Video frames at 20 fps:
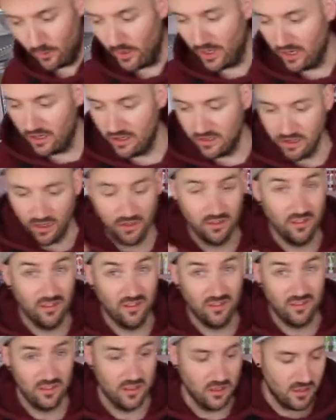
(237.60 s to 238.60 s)
we are going to
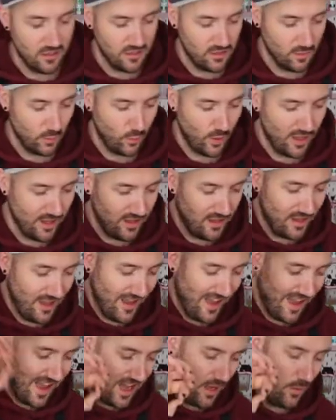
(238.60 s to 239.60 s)
start with
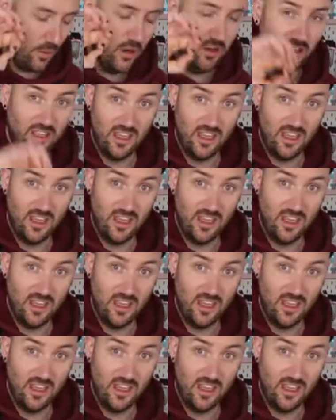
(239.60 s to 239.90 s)
our